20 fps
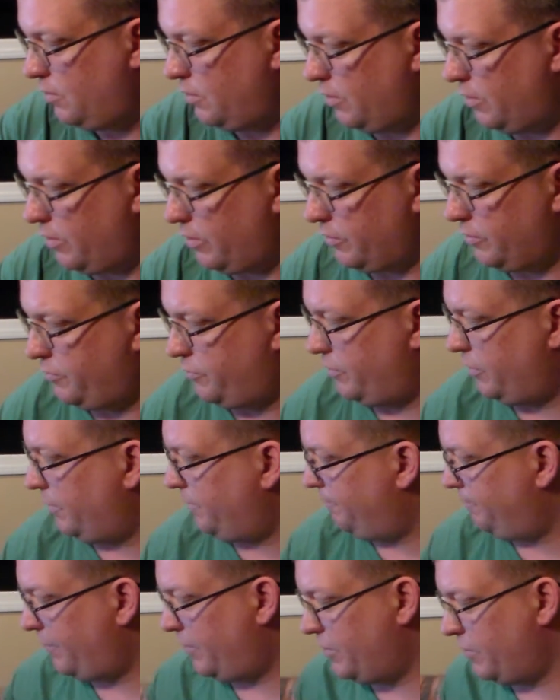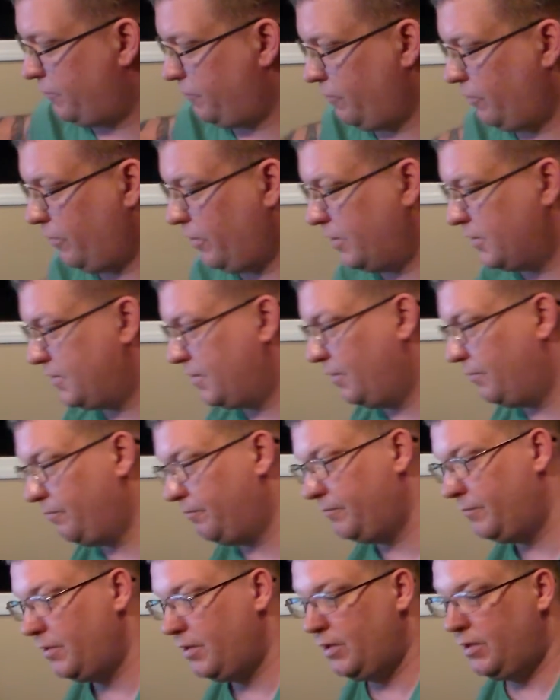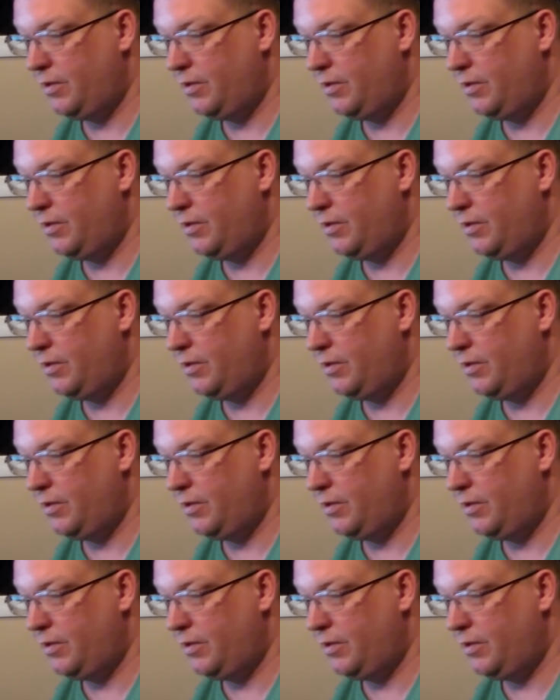Oh shit, I just realized something.